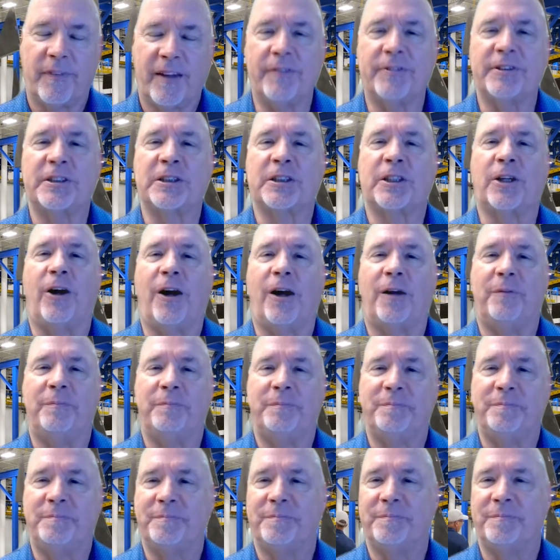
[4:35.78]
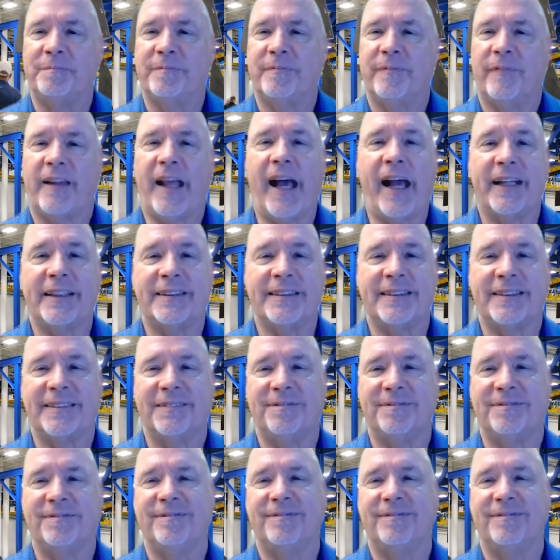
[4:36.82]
Give us a call. Thanks.